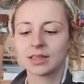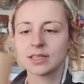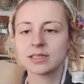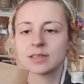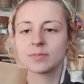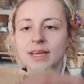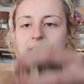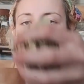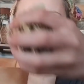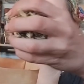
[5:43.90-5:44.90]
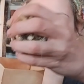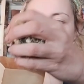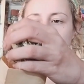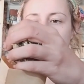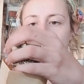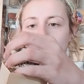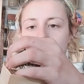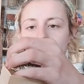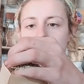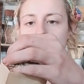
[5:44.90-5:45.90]
this makes a really good
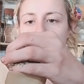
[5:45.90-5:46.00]
gift